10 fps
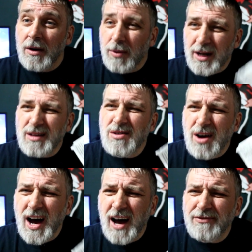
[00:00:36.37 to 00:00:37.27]
well, you
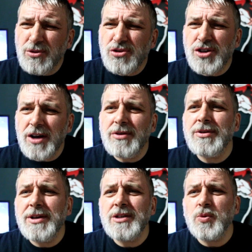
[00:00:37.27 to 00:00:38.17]
have to share
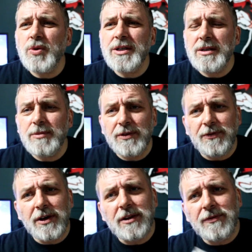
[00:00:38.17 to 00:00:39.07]
this wisdom in
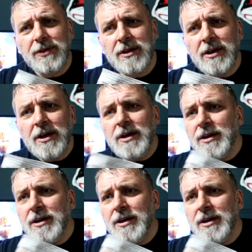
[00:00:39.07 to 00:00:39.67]
front of the,